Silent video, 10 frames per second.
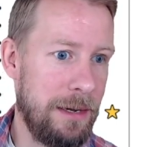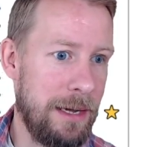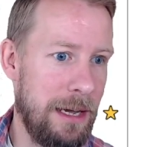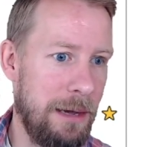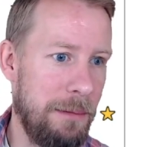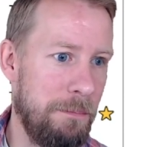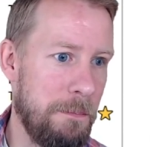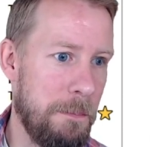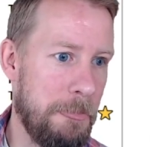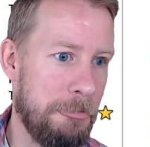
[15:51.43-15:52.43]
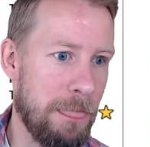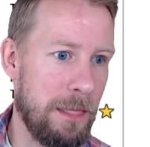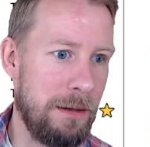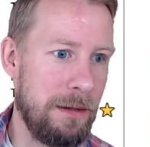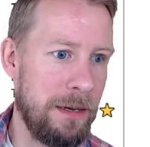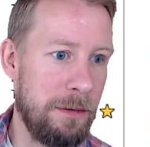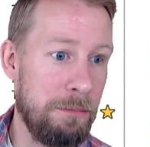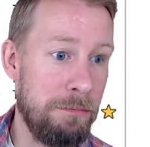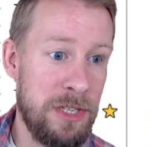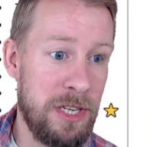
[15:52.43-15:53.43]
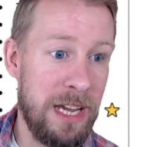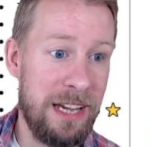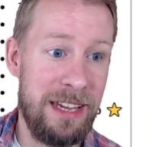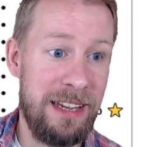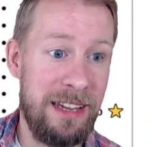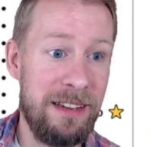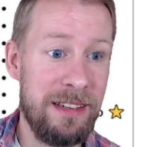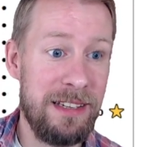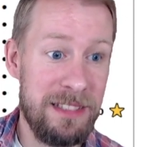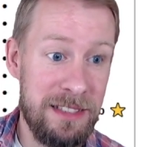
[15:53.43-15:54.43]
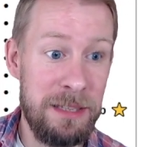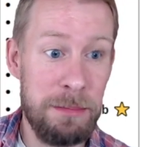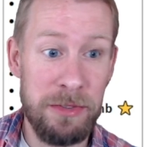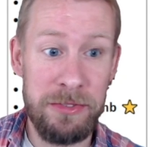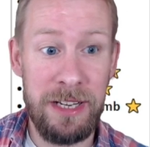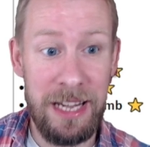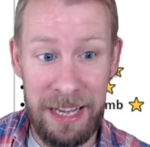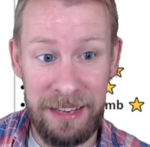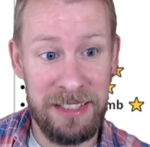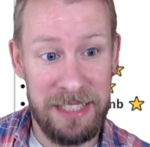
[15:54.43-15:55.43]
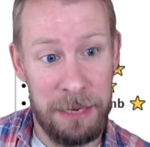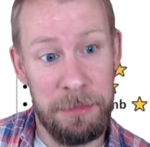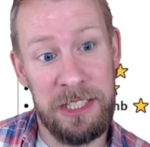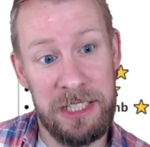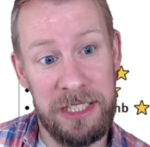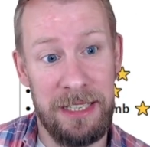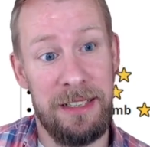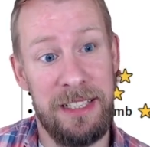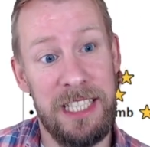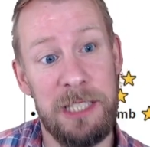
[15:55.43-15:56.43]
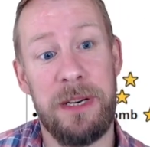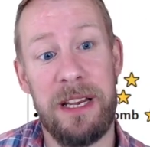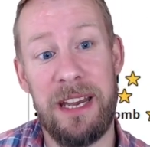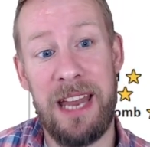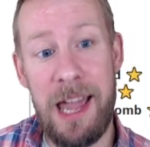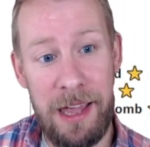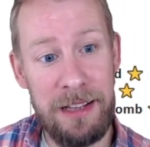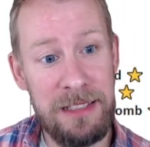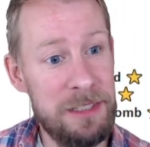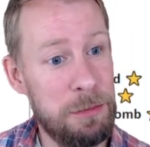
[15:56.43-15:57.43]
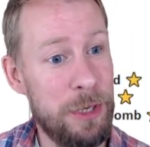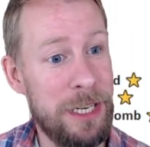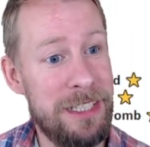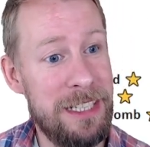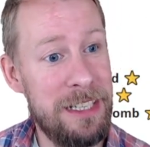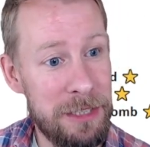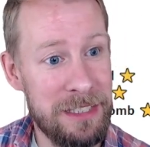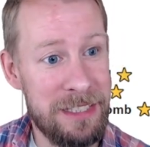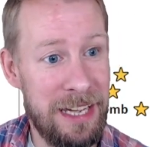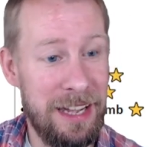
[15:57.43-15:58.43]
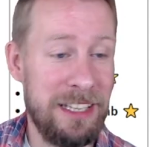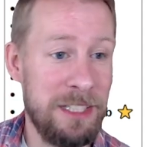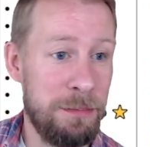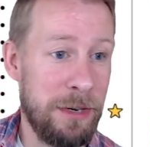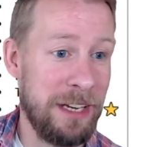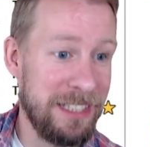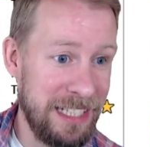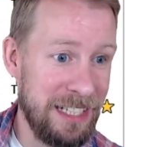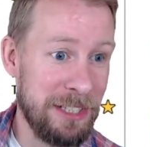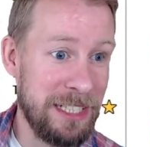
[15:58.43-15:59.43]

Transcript: You know, Mishinaki is a debuffer and damage dealer. He's bringing Hex, he's bringing decrease attack, he's bringing decreased